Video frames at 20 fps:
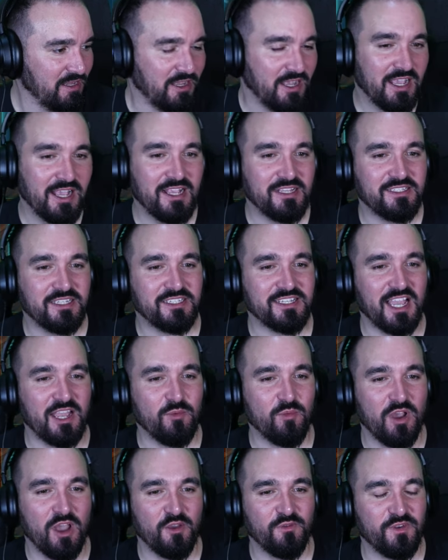Is this game
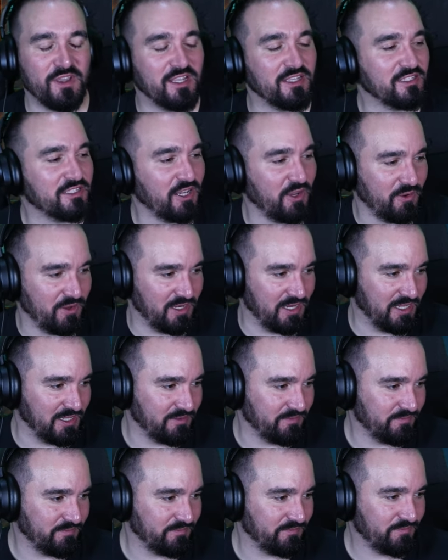worth it? Totally.
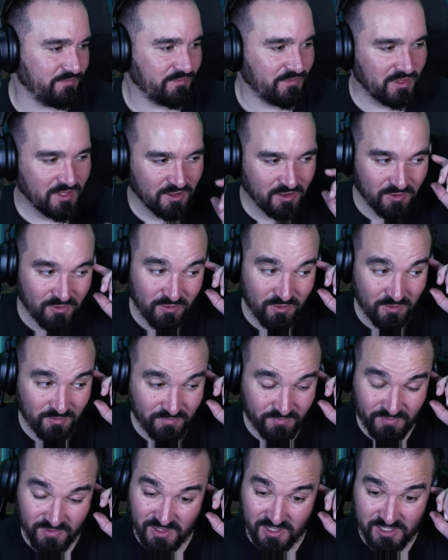
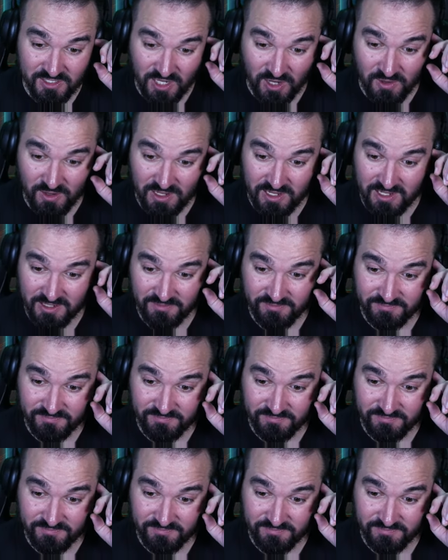Totally.